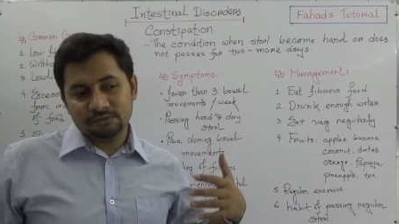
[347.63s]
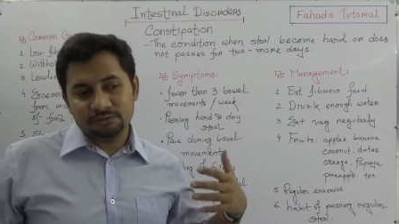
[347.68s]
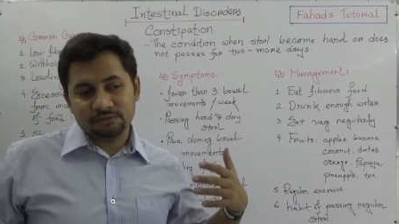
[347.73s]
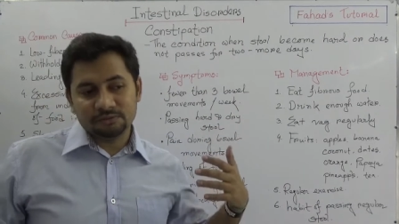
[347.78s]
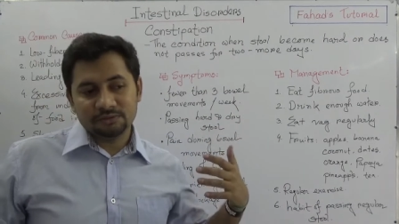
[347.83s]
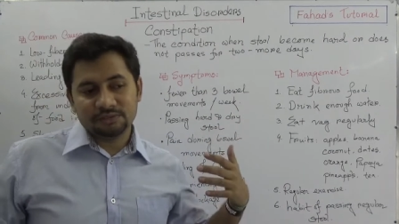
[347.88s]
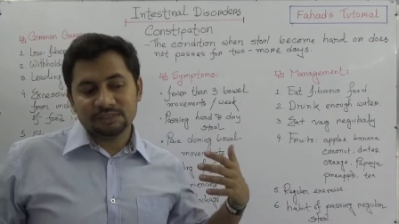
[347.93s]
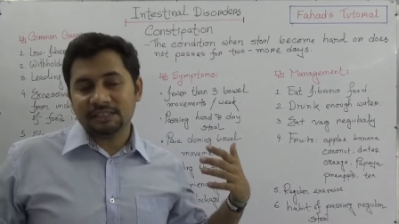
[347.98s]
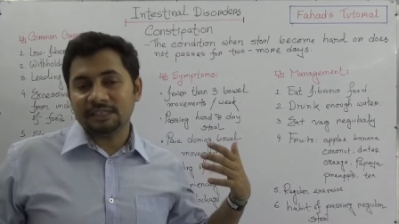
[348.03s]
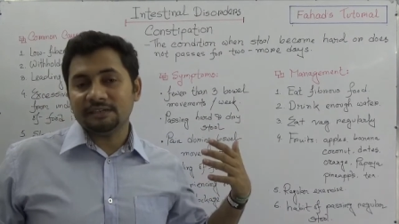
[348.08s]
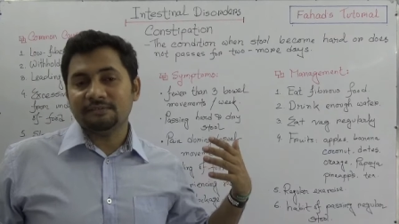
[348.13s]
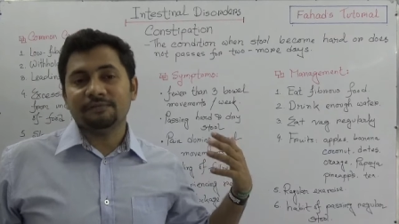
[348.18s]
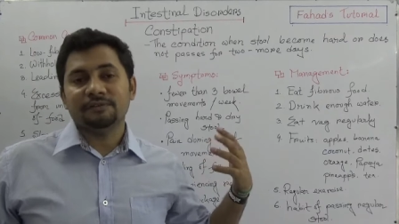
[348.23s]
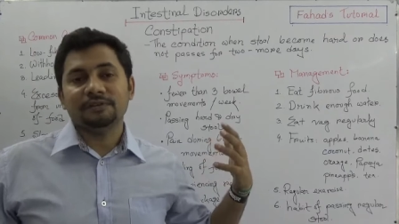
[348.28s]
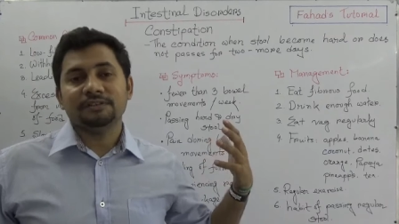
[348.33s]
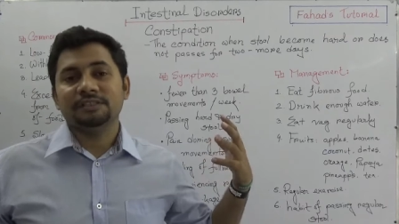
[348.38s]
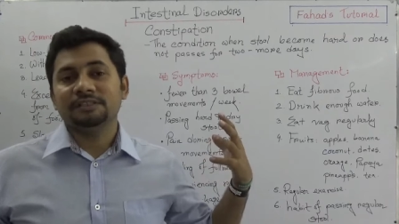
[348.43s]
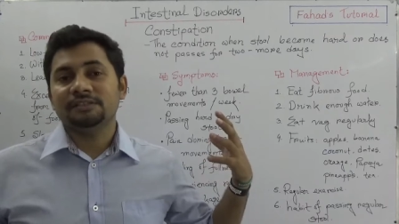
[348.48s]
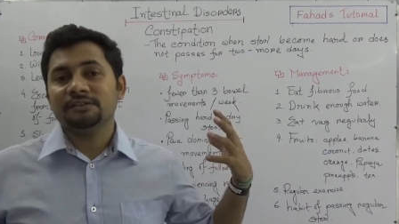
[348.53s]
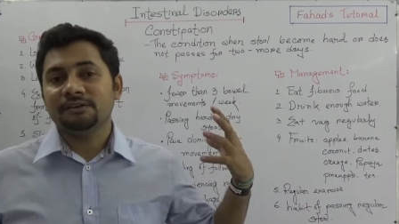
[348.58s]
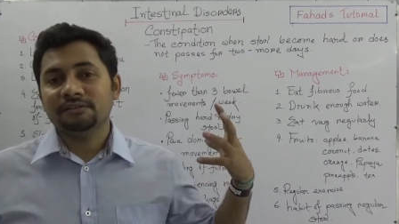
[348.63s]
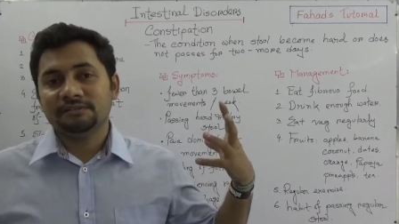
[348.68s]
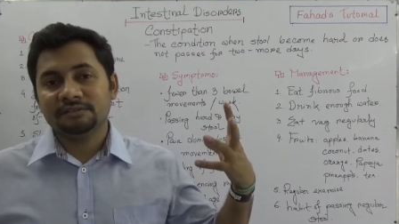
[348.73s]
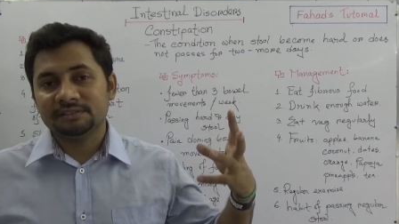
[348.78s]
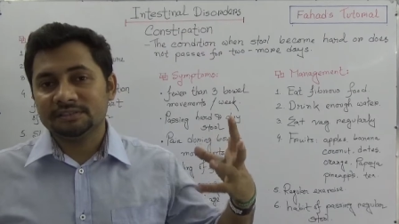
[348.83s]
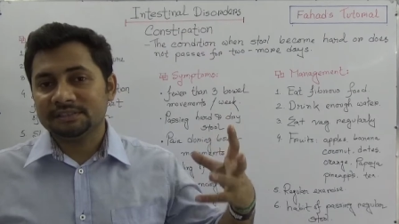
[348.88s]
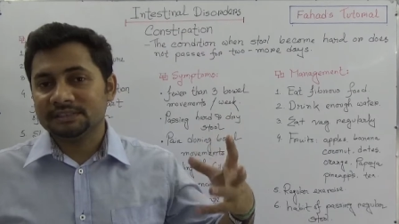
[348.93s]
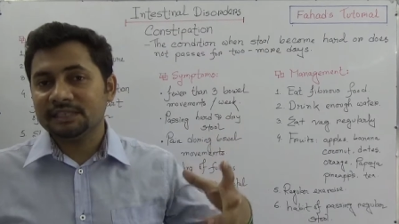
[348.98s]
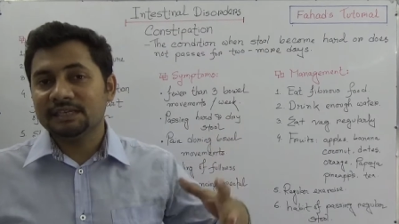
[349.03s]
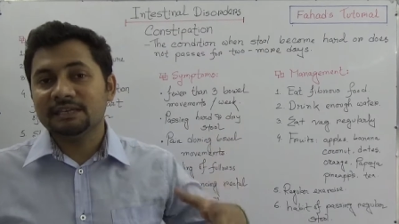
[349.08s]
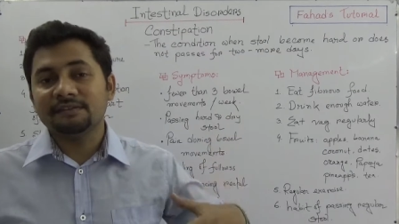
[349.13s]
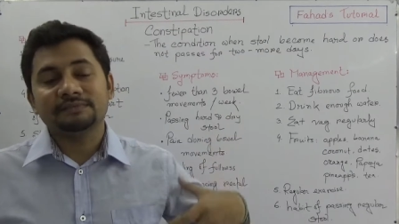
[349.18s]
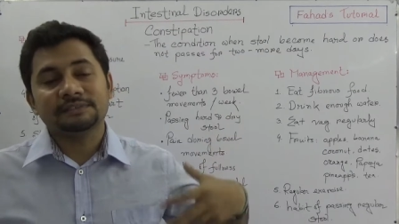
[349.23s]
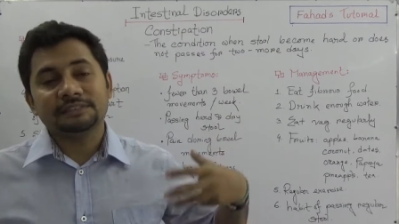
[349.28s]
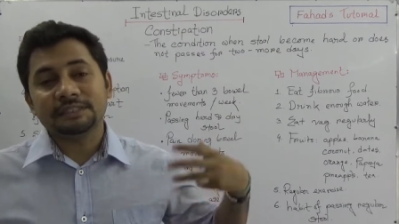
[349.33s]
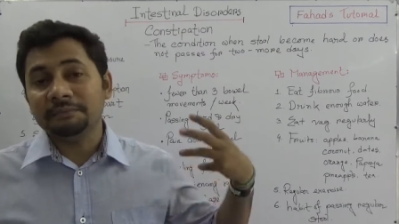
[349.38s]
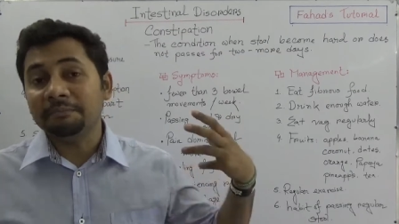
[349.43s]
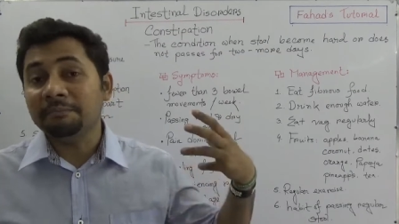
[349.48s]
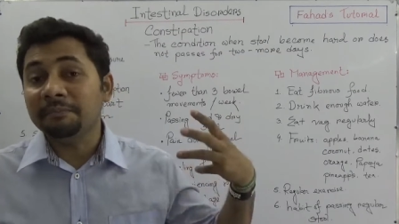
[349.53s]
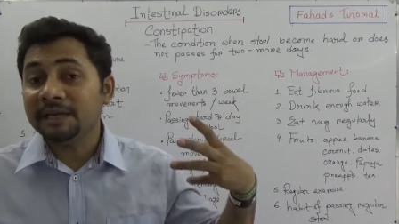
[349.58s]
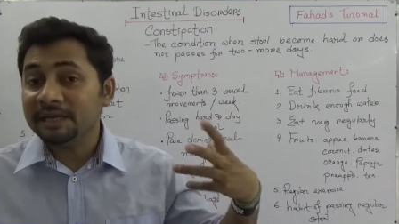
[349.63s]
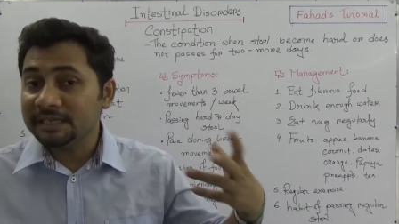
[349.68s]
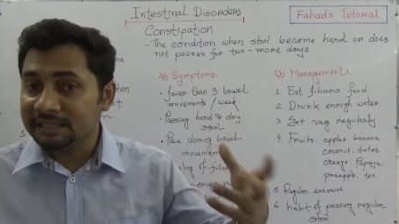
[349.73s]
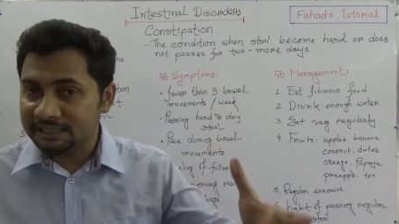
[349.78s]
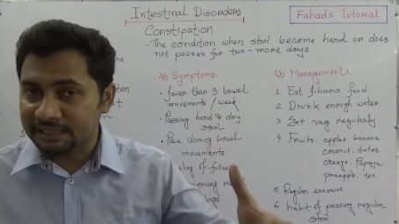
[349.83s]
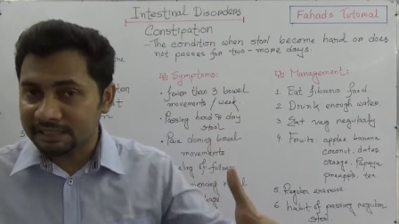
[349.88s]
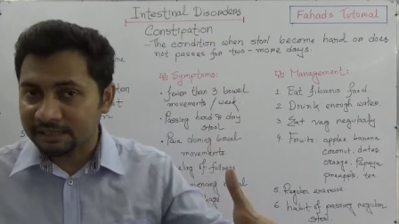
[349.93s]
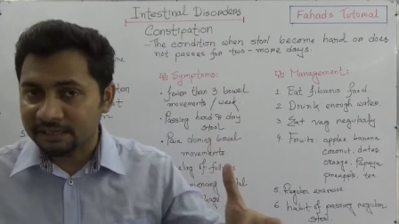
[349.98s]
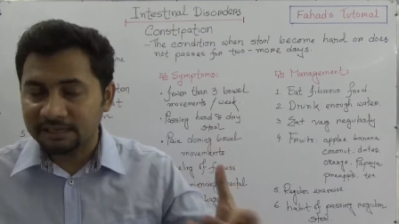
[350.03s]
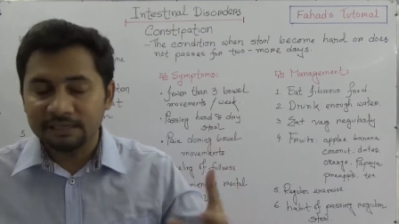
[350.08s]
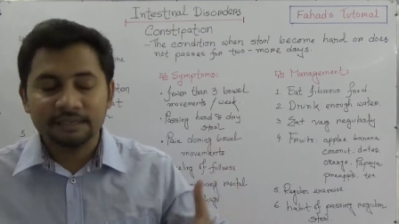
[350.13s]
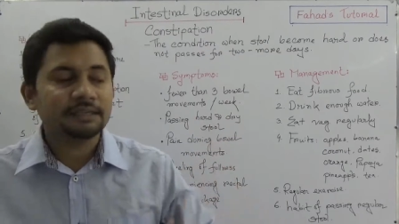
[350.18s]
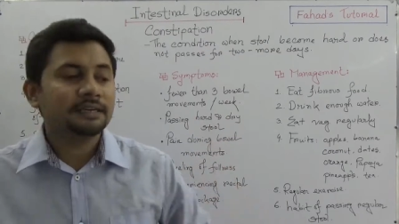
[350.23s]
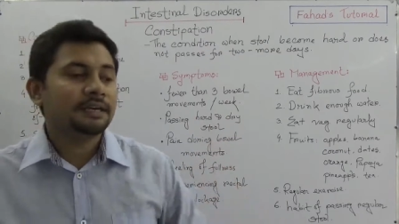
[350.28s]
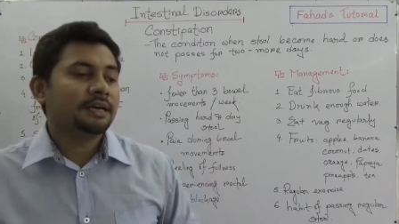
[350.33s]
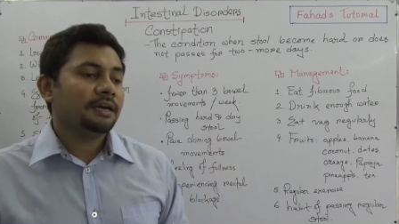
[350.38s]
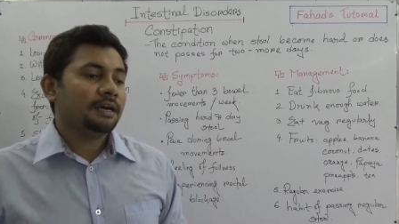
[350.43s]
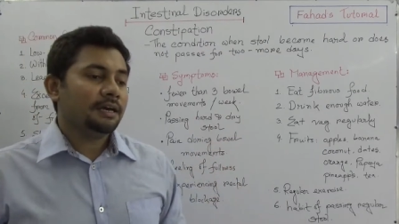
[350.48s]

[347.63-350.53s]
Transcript: to seek for the doctor's help immediately